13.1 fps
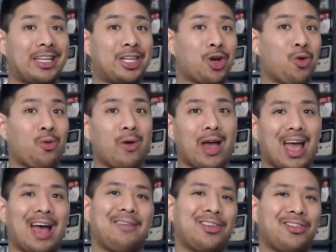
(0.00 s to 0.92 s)
don't
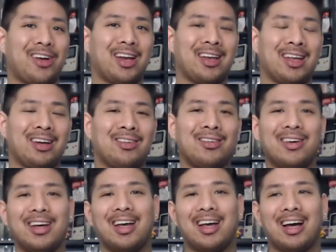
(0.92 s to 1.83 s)
have it right now.
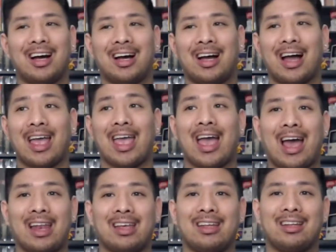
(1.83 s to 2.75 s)
I
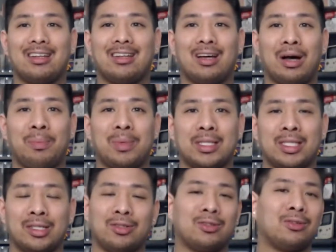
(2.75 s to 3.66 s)
had it up
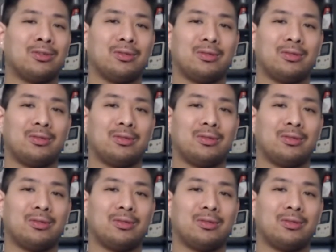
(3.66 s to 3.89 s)
until